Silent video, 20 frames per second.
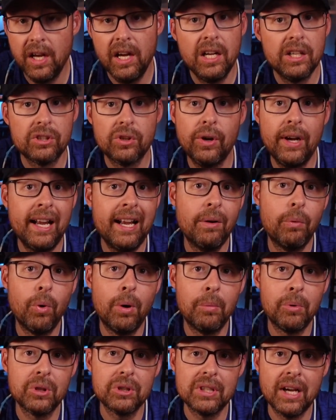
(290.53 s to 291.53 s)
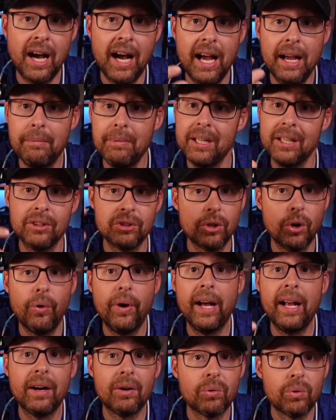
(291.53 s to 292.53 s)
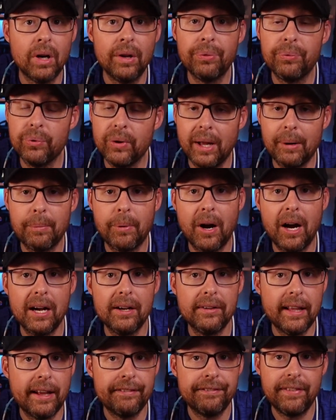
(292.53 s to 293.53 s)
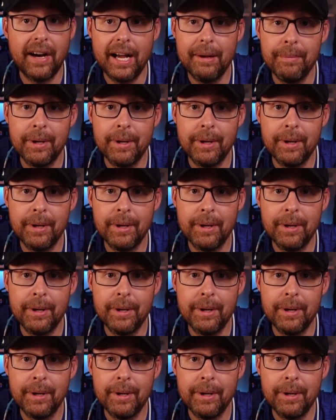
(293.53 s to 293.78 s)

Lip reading: just go ahead one more time and it'll go ahead and run through that 5